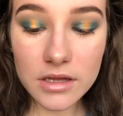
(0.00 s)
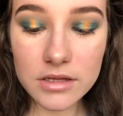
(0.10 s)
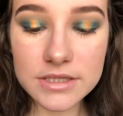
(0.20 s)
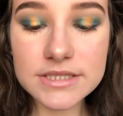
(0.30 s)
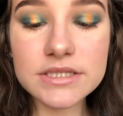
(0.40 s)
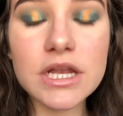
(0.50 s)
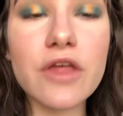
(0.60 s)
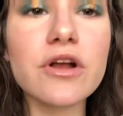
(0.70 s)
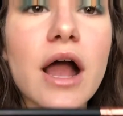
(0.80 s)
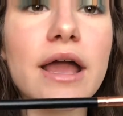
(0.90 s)
This is
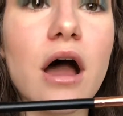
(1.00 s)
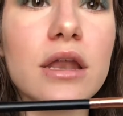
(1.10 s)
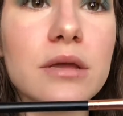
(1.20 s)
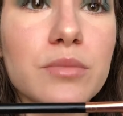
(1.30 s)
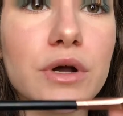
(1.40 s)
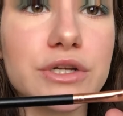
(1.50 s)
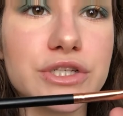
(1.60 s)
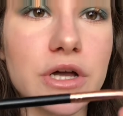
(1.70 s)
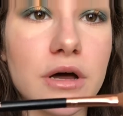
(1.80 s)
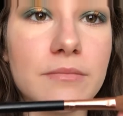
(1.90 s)
another iconic brush.
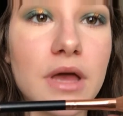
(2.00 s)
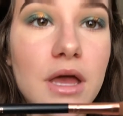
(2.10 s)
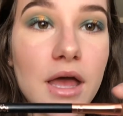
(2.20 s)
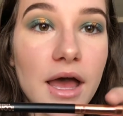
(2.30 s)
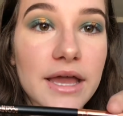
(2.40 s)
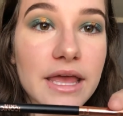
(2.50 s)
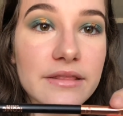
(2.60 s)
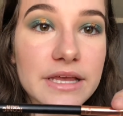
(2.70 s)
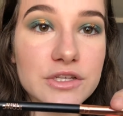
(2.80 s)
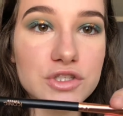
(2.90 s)
Again,
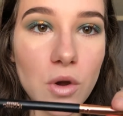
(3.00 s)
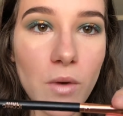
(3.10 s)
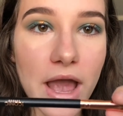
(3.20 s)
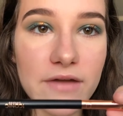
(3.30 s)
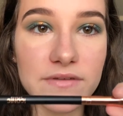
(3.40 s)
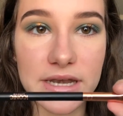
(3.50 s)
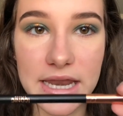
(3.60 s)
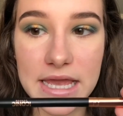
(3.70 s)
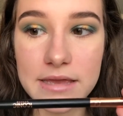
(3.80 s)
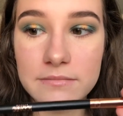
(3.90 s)
they don't have
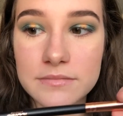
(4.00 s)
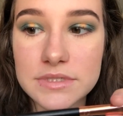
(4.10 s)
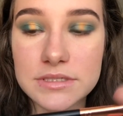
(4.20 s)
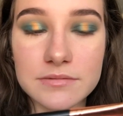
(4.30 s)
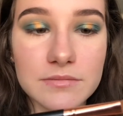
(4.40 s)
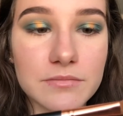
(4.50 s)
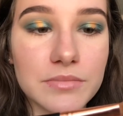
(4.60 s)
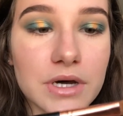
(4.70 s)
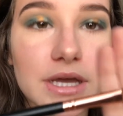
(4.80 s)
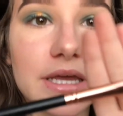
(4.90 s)
names,
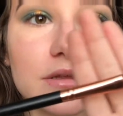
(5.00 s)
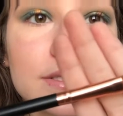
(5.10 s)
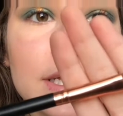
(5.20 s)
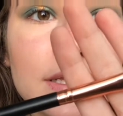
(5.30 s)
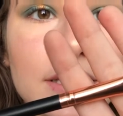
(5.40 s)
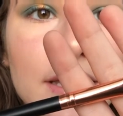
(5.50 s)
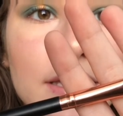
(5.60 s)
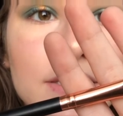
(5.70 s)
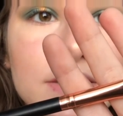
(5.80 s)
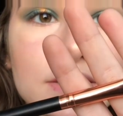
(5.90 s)
but it looks like
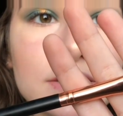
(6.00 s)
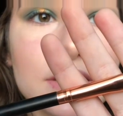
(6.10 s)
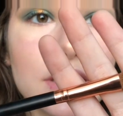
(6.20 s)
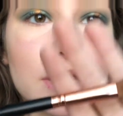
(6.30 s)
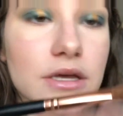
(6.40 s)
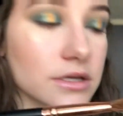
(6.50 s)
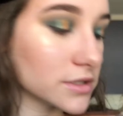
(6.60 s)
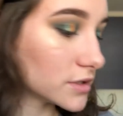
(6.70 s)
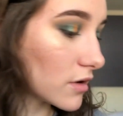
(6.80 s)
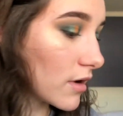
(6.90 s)
this.
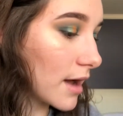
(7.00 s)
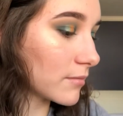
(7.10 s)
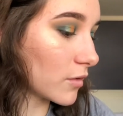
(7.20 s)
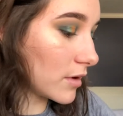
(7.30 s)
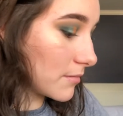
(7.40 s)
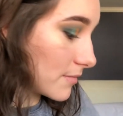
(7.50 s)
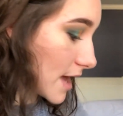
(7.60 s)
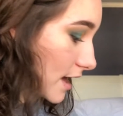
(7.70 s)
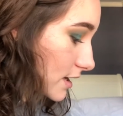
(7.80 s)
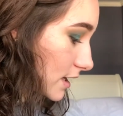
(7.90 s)
So I'm going
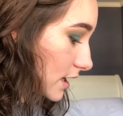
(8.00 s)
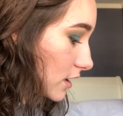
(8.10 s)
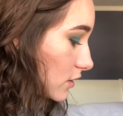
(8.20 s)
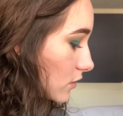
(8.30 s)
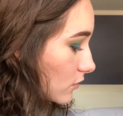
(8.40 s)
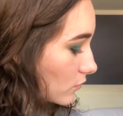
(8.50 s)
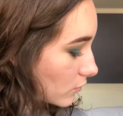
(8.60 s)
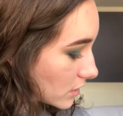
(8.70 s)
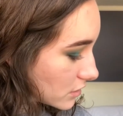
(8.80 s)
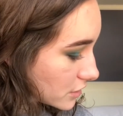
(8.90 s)
back in
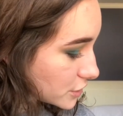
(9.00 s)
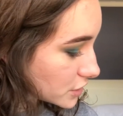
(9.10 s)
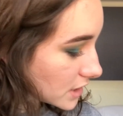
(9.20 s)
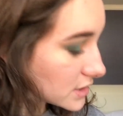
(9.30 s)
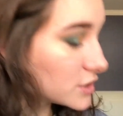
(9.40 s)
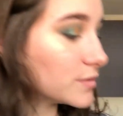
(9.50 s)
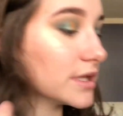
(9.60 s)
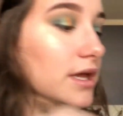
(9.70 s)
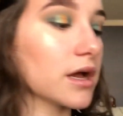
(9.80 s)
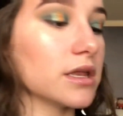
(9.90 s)
with the shade Sweet
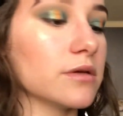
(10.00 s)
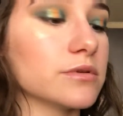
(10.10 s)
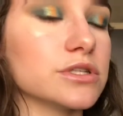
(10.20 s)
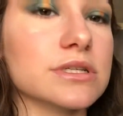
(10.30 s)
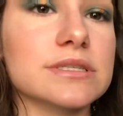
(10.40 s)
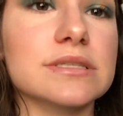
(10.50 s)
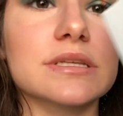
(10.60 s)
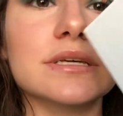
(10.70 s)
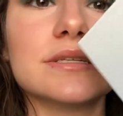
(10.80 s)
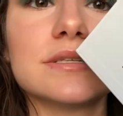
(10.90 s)
Like Honey, which is
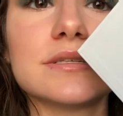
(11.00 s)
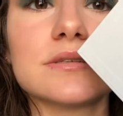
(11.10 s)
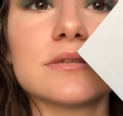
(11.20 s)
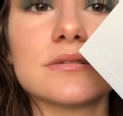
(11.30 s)
this